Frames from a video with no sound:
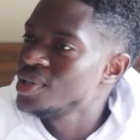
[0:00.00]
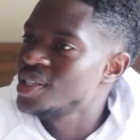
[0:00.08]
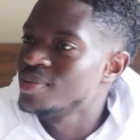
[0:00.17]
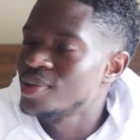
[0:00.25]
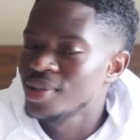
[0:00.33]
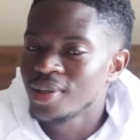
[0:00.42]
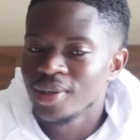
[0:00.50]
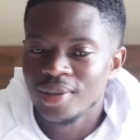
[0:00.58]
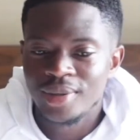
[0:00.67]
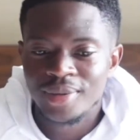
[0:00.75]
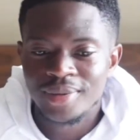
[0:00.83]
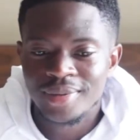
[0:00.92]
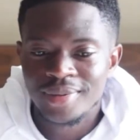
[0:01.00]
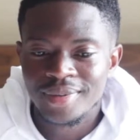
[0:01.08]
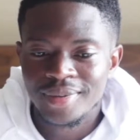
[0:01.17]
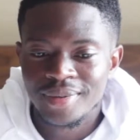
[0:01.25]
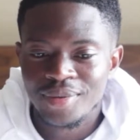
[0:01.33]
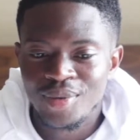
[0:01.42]
Awesome. So,
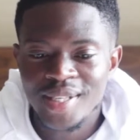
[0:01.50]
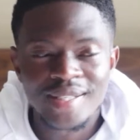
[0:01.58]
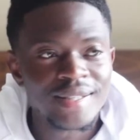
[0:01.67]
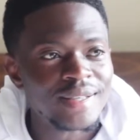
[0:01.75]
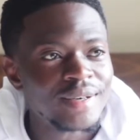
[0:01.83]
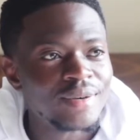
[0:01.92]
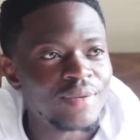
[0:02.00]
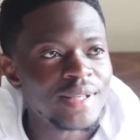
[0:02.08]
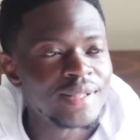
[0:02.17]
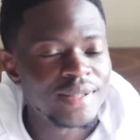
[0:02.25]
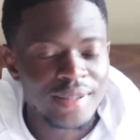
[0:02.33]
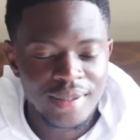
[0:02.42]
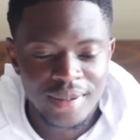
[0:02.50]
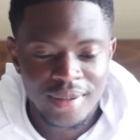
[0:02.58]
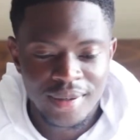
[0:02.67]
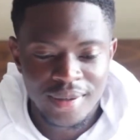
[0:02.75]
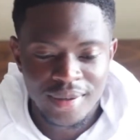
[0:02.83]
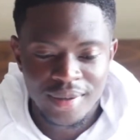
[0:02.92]
what's
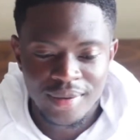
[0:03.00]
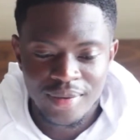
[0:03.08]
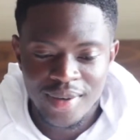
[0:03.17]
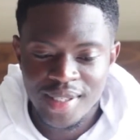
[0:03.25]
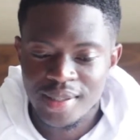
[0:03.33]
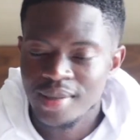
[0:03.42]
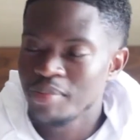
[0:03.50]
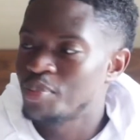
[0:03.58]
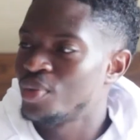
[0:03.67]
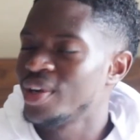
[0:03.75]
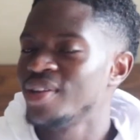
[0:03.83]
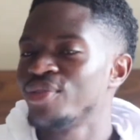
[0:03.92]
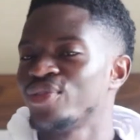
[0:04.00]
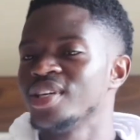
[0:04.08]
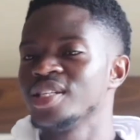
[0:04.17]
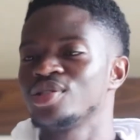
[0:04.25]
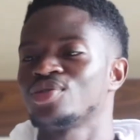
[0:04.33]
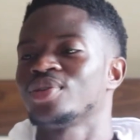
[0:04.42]
the brief
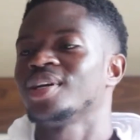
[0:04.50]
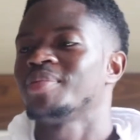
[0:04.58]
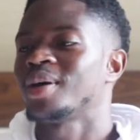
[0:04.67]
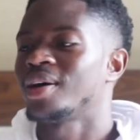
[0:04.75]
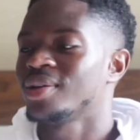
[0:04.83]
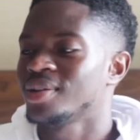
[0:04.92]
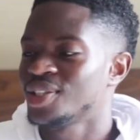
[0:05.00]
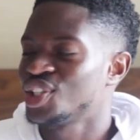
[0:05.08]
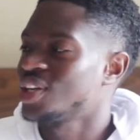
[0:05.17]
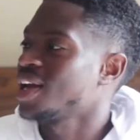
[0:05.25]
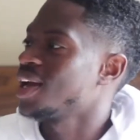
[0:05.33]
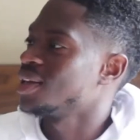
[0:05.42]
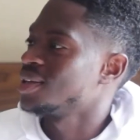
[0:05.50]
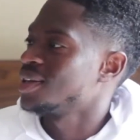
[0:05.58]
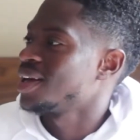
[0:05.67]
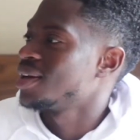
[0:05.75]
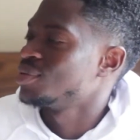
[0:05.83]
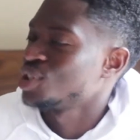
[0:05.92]
history about Chicane?
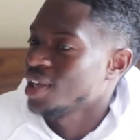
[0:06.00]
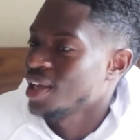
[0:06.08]
The name